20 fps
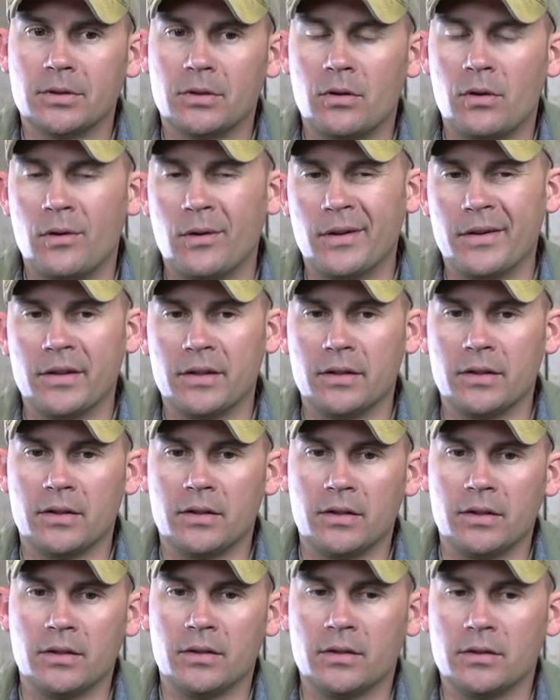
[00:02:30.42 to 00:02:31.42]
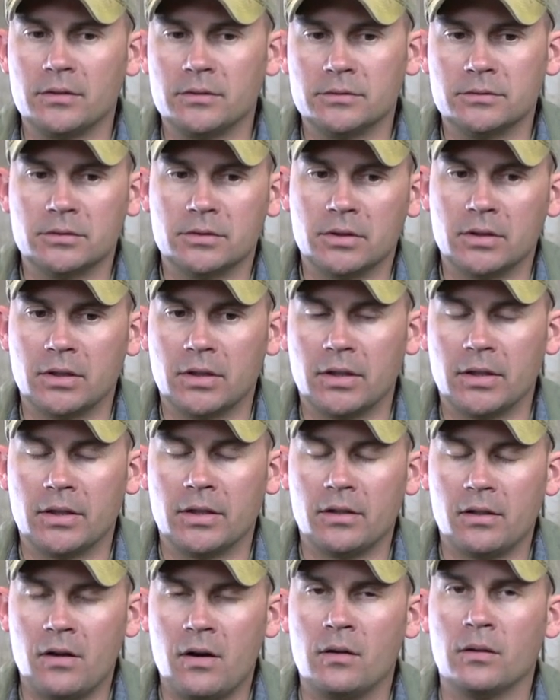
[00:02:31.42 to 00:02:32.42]
on the
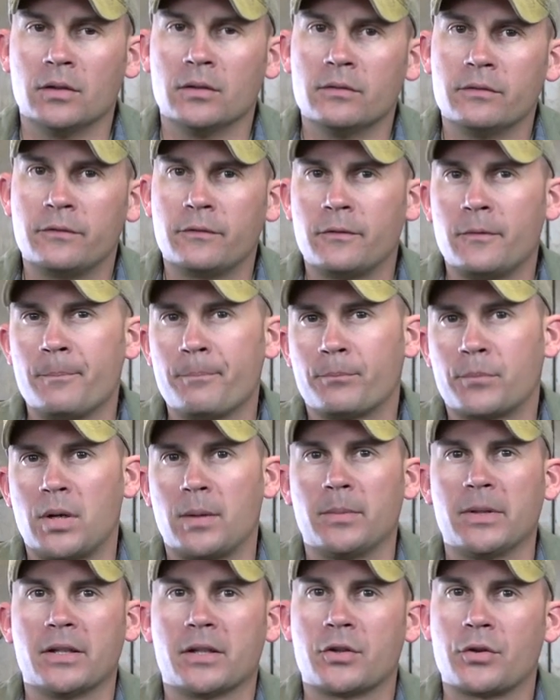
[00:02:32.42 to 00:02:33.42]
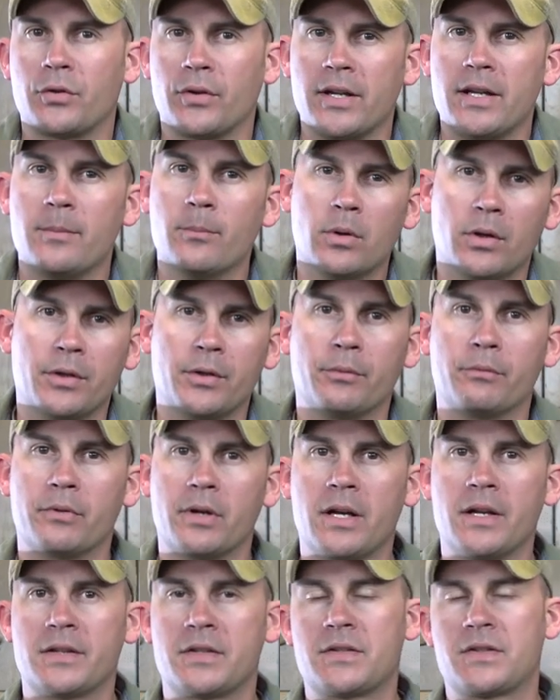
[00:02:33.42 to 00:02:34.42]
uh, olive, probably a cream on the
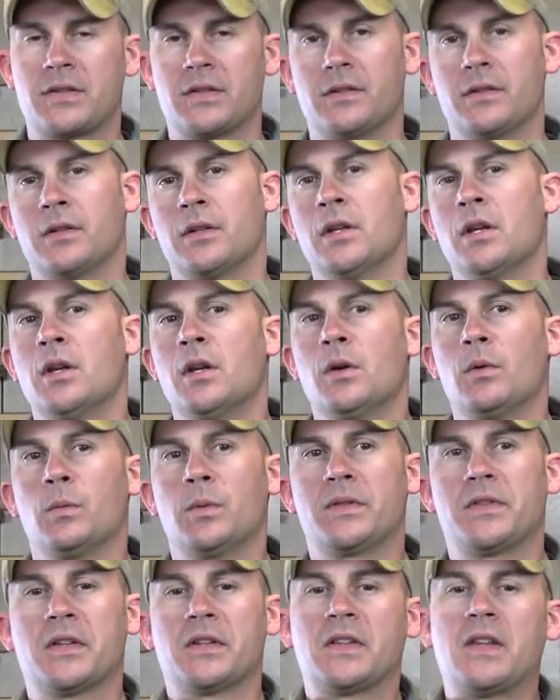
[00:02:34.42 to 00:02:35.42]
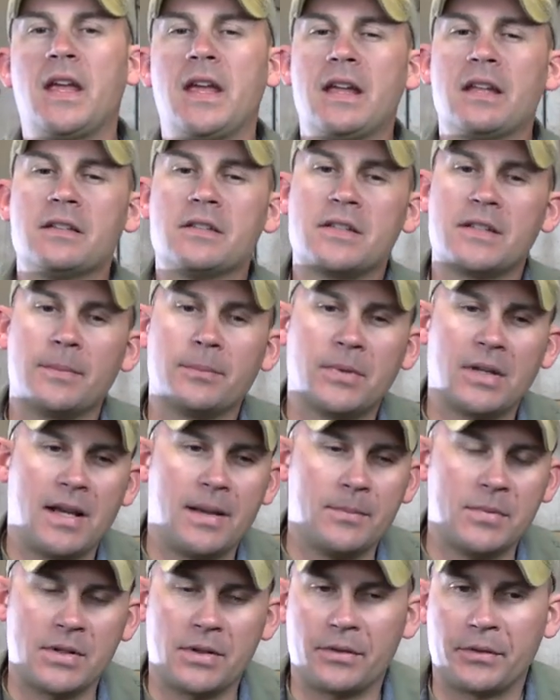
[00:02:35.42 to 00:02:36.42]
rust, and with a tan
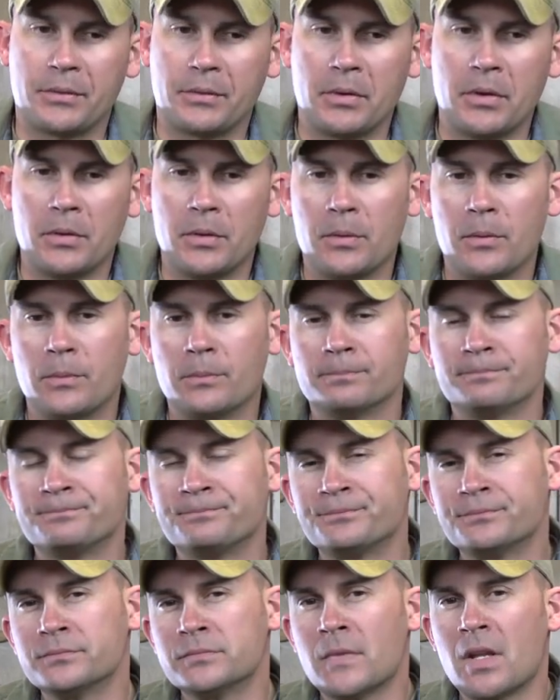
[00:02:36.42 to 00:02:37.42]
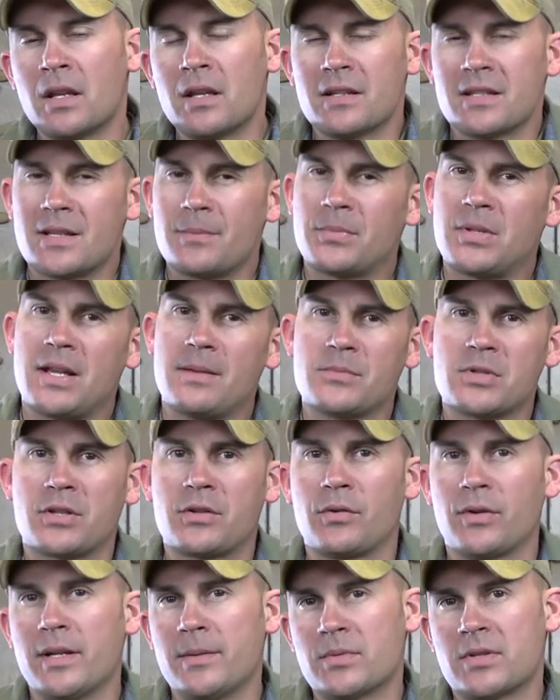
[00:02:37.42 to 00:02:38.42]
sometimes I'll throw sometimes a
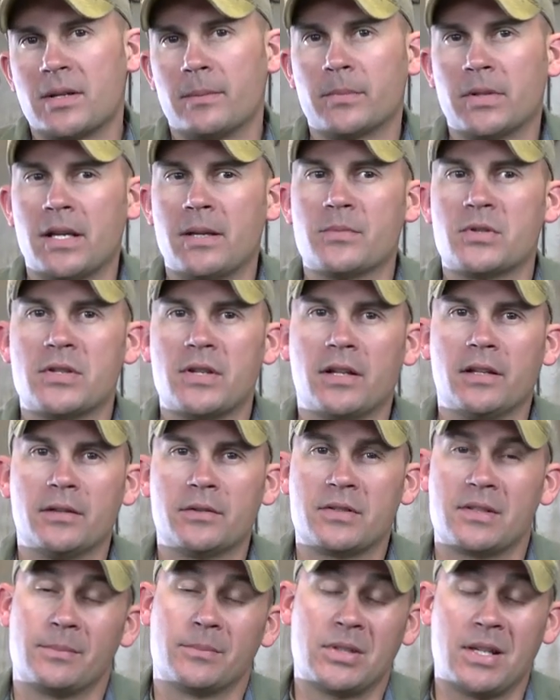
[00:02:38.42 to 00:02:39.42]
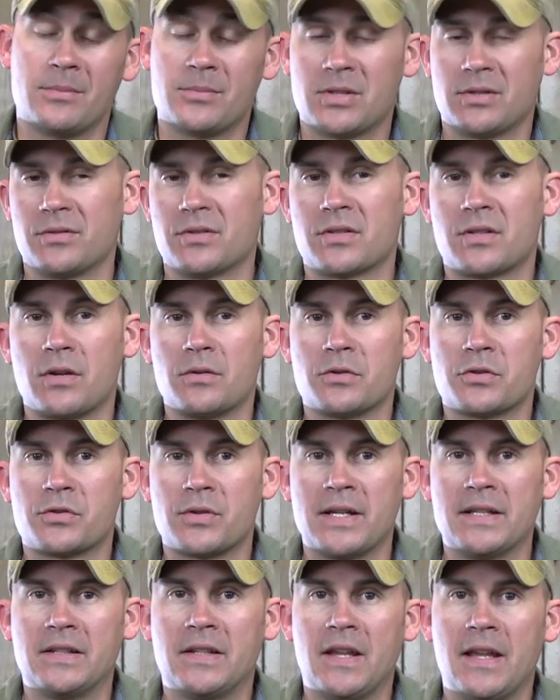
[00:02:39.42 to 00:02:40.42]
cream, sometimes yellow, sometimes I'll just go
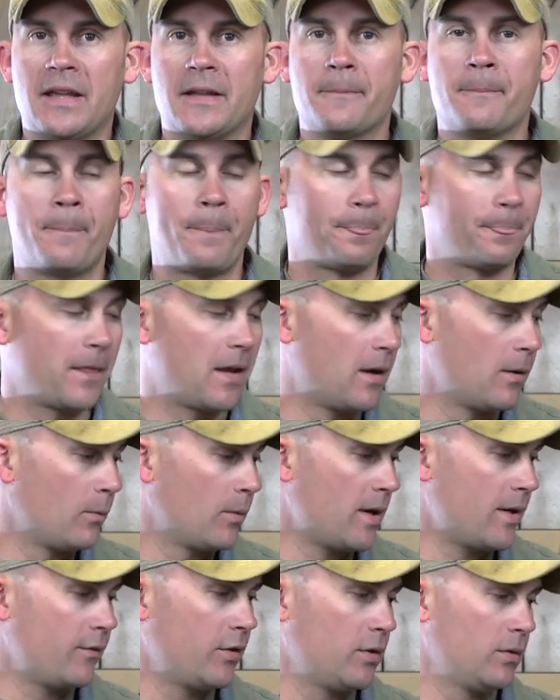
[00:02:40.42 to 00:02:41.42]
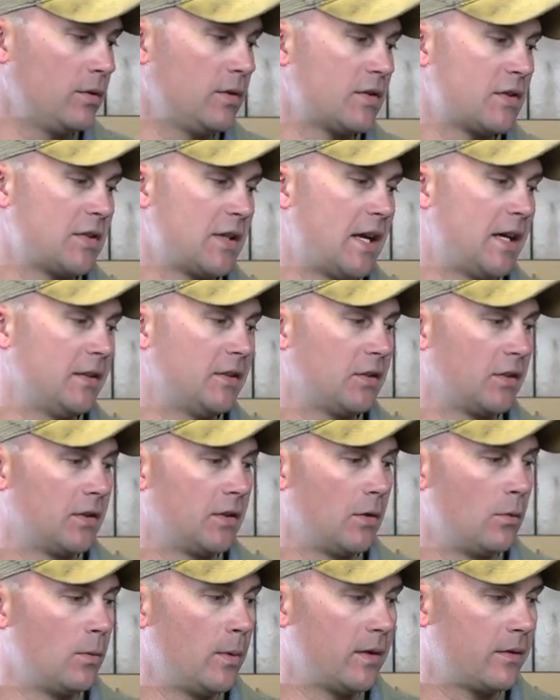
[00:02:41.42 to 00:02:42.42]
straight tan. Uh, whatever you decide to
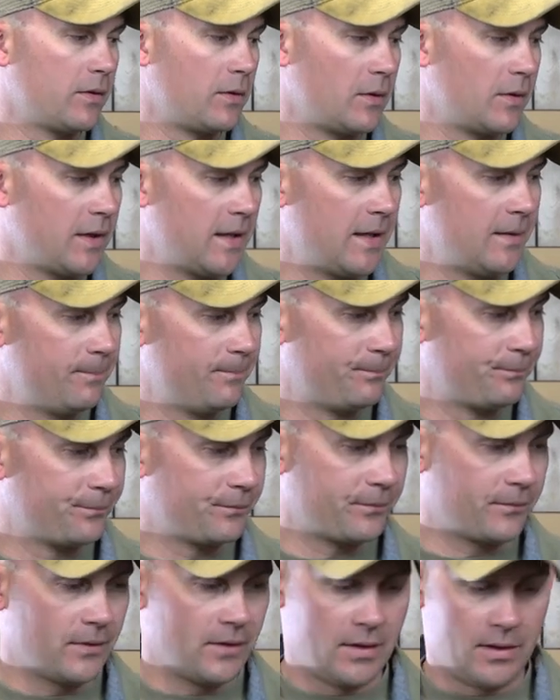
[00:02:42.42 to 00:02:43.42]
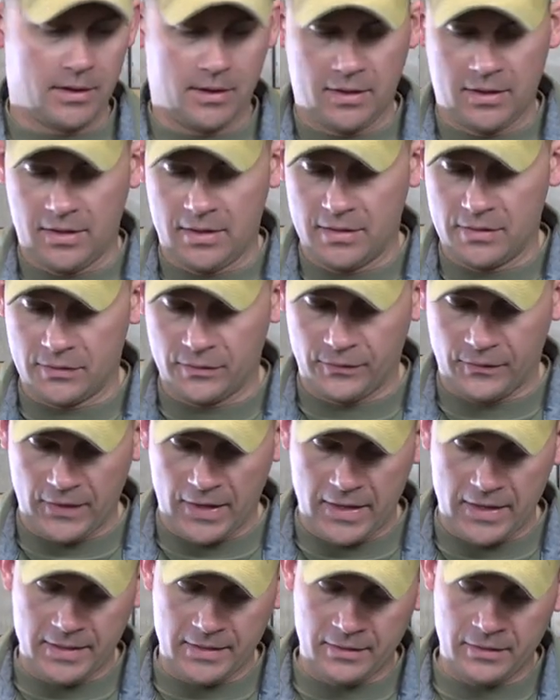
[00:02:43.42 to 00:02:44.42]
go with on that is
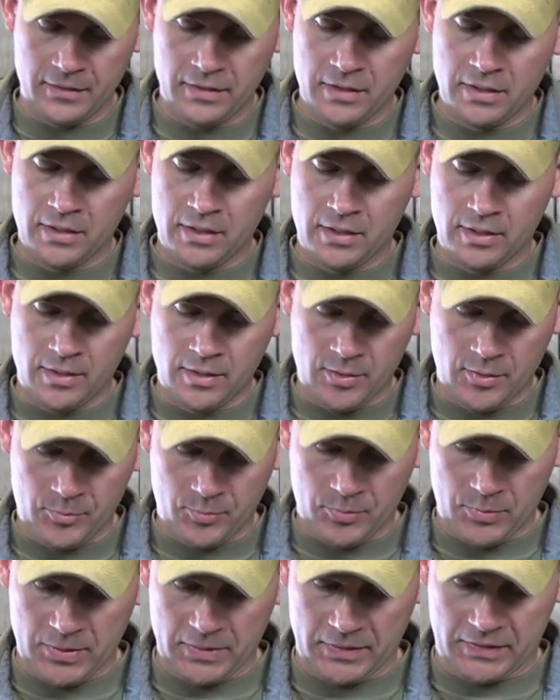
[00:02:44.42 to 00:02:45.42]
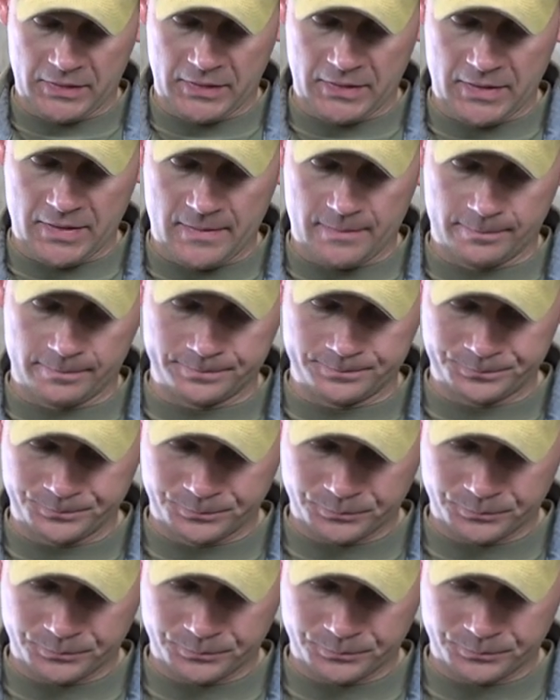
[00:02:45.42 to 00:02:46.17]
fine, but um,